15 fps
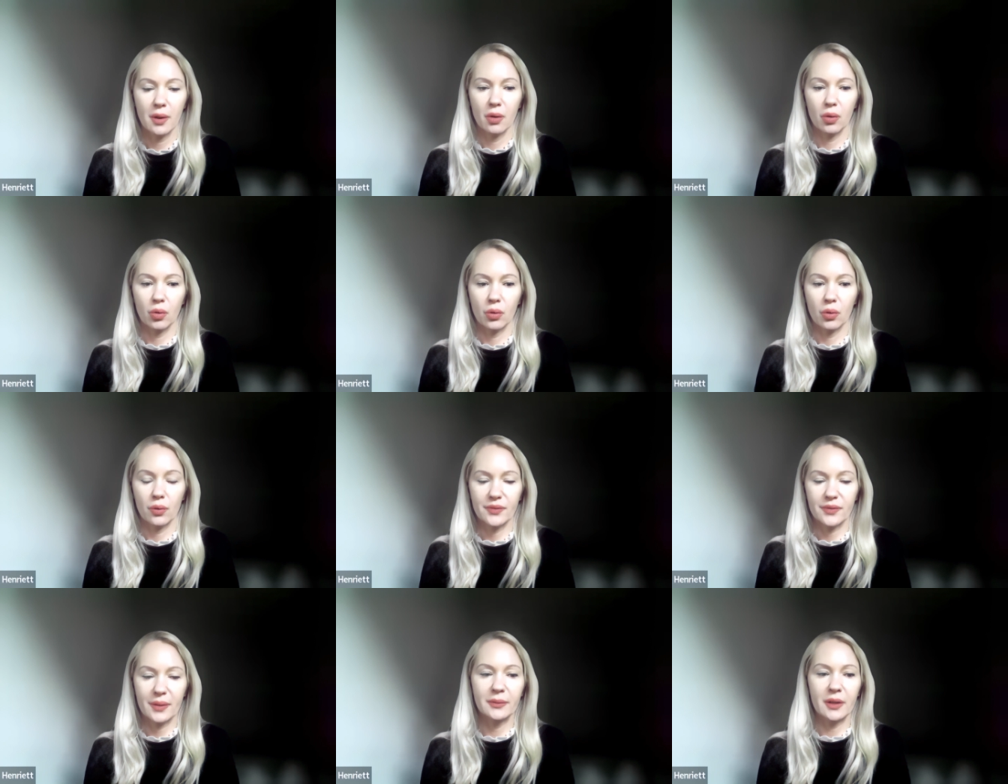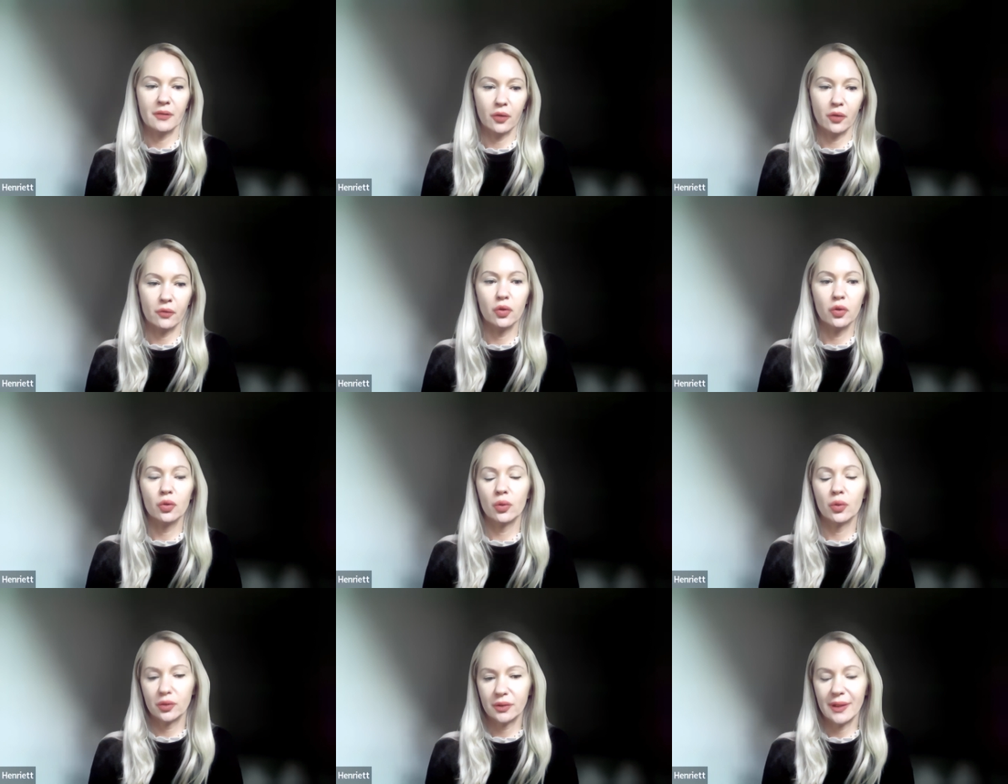or something for the
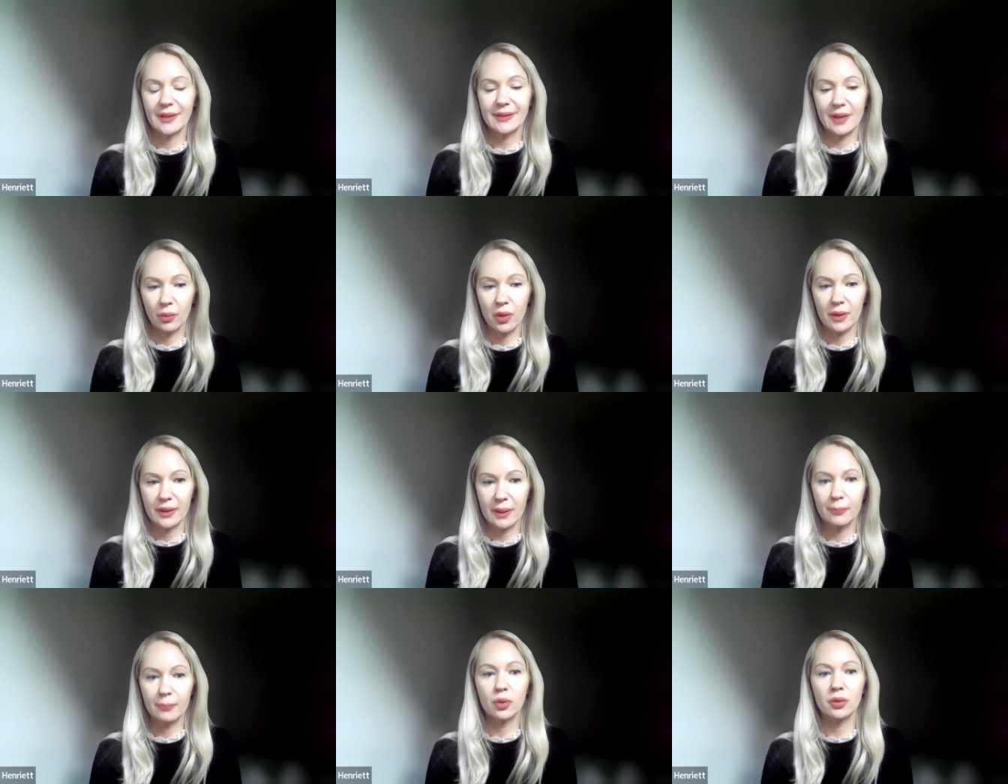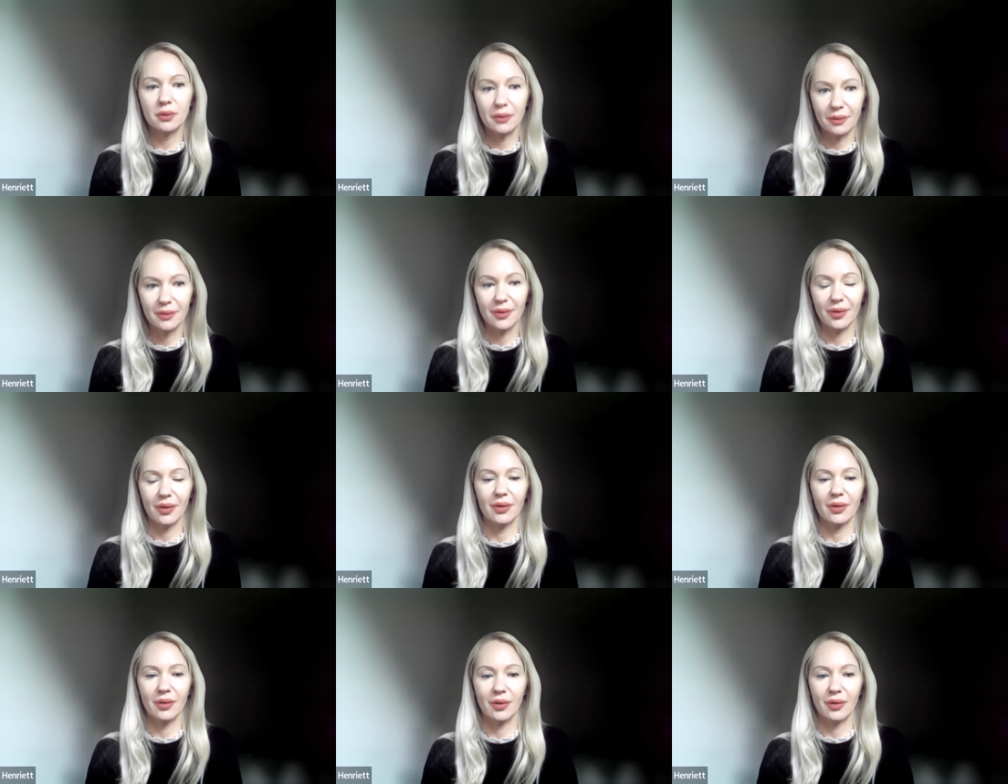viewer that they will keep on
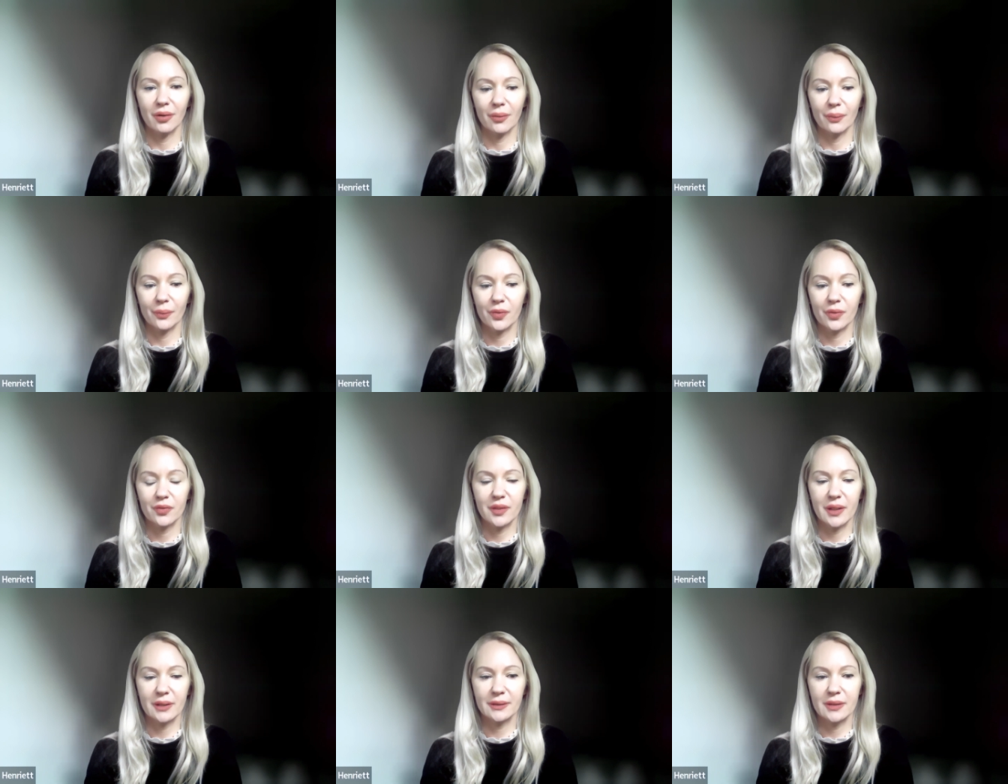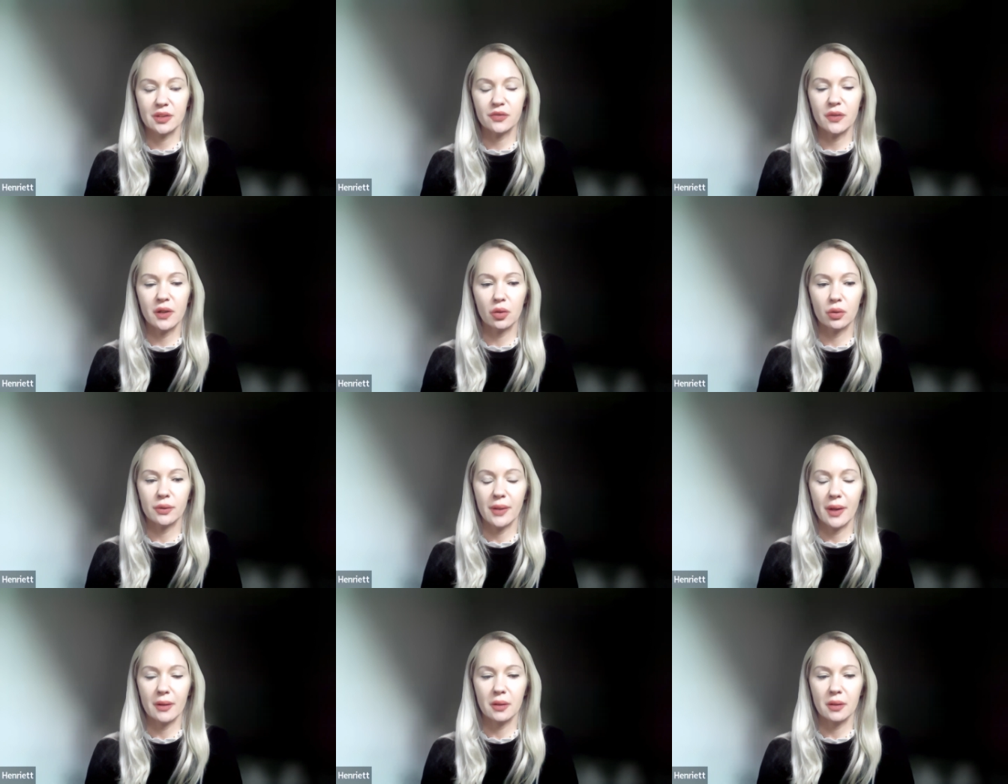uh, um, seeing this video,
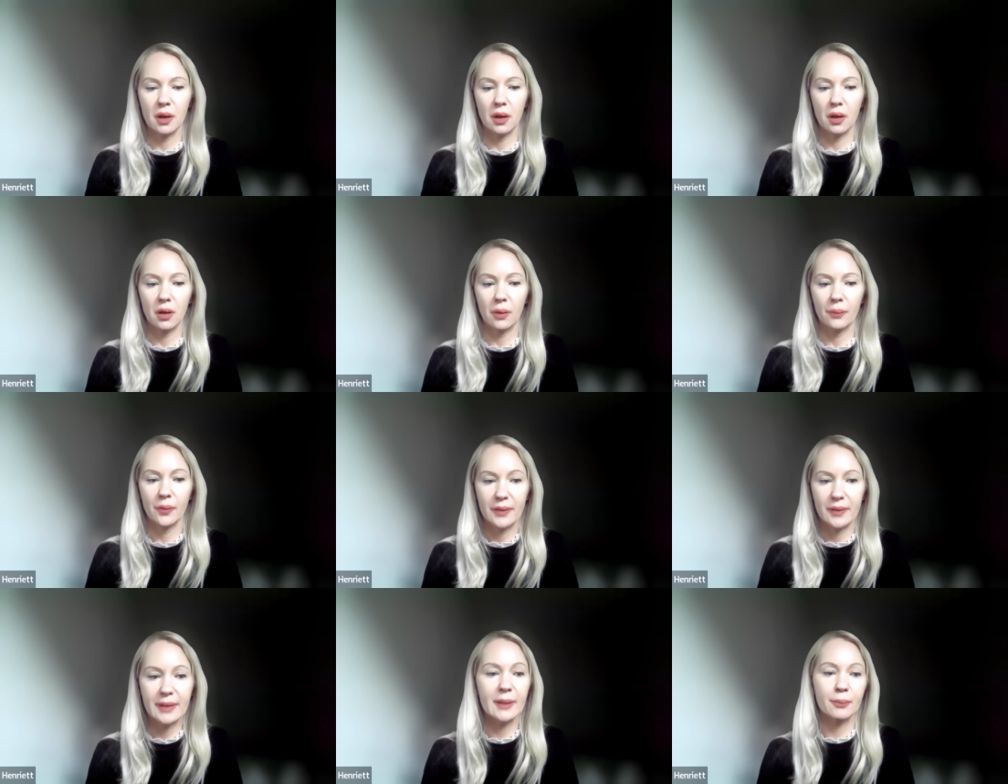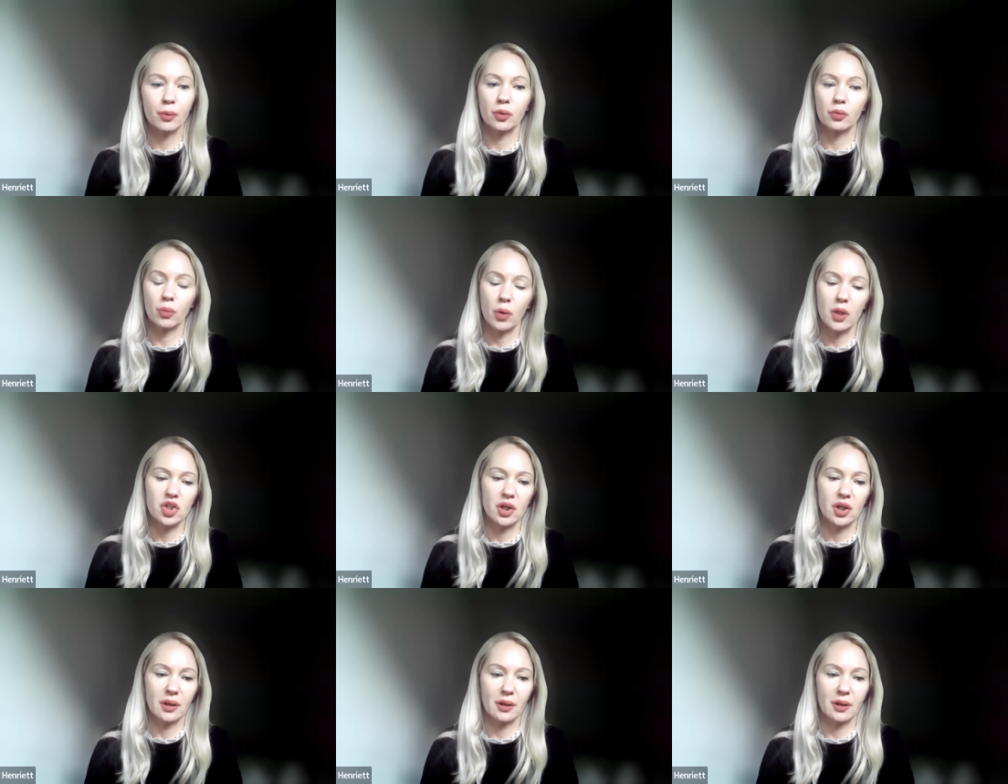then uh, they keep on
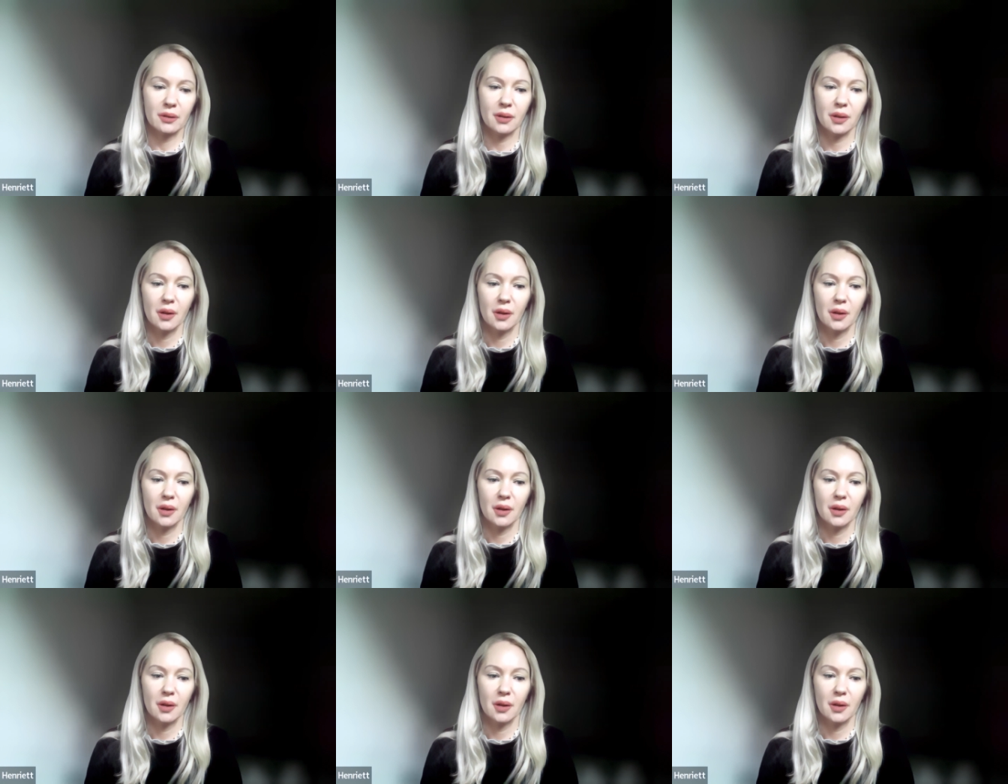watching it.